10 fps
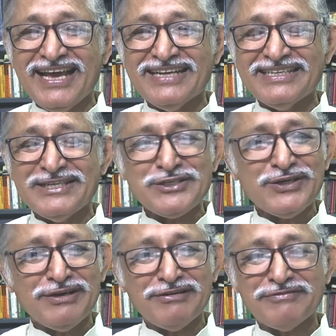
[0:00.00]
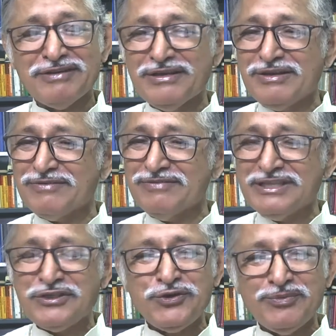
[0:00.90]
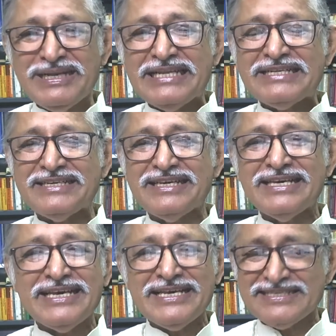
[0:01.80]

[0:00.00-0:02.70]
And instead of, with humility,